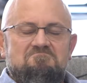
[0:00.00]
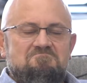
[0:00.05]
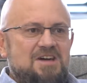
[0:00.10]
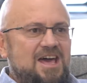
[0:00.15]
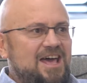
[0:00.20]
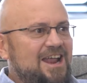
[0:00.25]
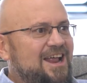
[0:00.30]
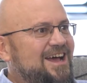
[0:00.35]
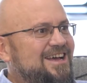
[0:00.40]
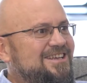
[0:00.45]

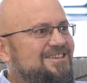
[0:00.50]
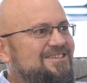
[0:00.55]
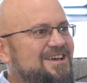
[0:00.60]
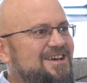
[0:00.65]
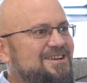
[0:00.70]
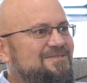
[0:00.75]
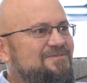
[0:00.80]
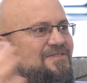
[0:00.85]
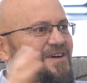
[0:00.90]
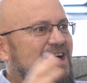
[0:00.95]
And I
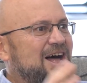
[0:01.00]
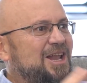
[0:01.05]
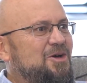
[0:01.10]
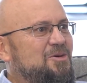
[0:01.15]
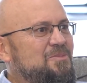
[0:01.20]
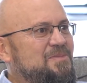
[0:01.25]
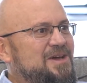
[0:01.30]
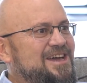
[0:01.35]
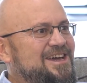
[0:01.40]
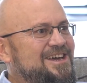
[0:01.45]
said,
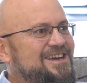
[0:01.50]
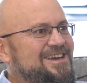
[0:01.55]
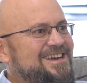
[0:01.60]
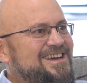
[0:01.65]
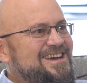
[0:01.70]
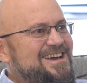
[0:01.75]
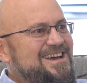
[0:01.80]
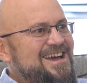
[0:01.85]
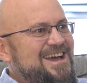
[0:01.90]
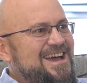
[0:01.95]
follow me.
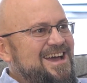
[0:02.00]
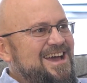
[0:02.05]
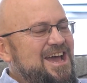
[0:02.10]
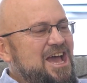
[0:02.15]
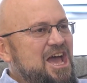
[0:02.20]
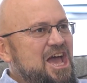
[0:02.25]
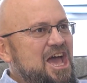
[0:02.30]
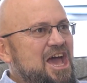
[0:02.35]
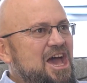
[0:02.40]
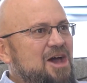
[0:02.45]

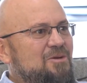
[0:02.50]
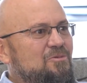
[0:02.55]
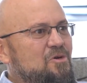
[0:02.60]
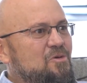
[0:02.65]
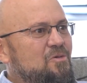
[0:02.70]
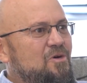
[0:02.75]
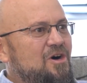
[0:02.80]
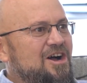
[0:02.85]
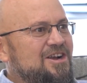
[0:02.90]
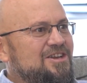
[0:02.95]
And we
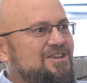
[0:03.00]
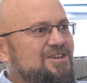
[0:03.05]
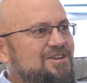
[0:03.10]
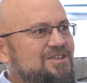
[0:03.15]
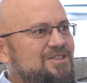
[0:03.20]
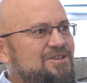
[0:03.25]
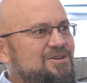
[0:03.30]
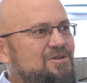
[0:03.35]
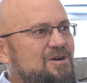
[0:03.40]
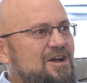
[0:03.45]
walked
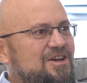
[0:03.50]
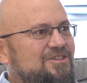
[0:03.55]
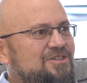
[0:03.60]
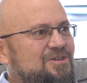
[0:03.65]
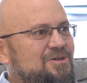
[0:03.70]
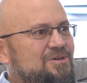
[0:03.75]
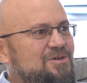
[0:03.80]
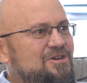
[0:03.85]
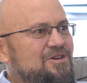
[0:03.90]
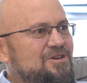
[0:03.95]
into the
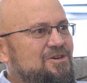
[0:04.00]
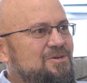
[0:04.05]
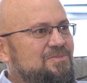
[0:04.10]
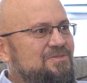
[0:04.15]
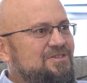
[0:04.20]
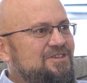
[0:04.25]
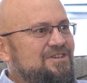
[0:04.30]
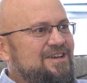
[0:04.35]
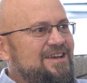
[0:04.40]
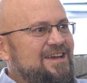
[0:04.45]
dressing
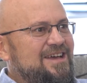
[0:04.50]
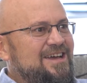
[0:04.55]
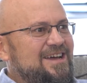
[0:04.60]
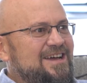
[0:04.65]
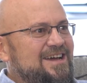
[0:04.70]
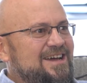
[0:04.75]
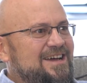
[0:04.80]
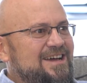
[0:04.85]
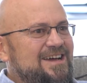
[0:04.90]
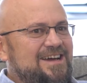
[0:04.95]
rooms,
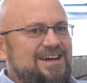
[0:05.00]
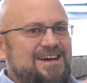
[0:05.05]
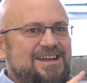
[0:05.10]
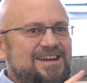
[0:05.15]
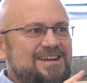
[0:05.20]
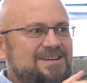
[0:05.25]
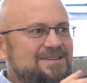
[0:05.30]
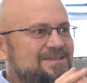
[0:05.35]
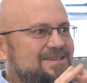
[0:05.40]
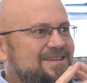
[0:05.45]

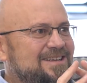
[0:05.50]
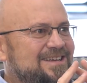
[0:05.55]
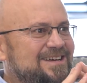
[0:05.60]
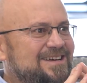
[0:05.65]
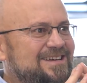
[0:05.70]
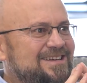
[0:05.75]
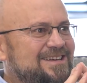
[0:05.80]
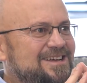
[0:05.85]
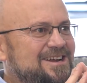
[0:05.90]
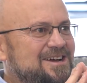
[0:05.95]
and,
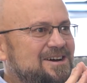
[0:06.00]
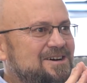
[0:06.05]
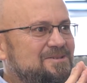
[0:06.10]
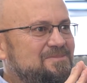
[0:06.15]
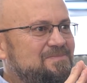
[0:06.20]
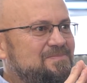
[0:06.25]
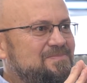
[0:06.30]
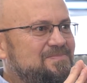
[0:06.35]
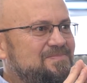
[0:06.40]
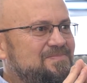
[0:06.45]
you
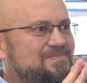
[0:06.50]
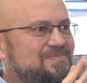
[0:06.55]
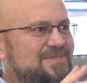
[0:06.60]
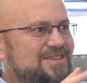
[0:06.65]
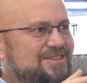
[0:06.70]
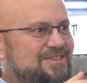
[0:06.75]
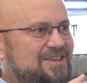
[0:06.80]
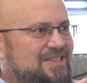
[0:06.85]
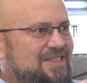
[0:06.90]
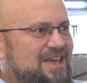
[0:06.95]
know,
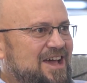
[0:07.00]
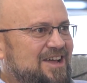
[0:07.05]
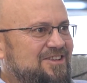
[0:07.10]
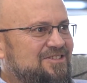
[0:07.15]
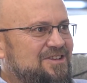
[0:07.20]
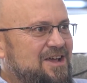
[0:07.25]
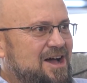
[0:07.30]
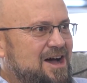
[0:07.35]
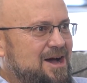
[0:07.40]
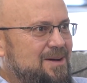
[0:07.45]
he said,
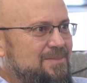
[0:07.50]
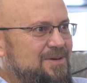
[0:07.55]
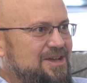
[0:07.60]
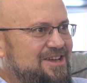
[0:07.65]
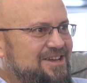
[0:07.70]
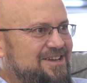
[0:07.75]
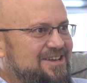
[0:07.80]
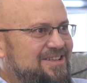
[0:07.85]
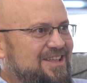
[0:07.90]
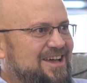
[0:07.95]
that's
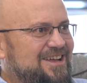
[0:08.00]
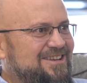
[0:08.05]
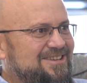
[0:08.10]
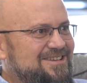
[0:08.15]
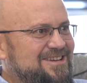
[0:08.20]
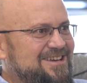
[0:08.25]
Tommy and that's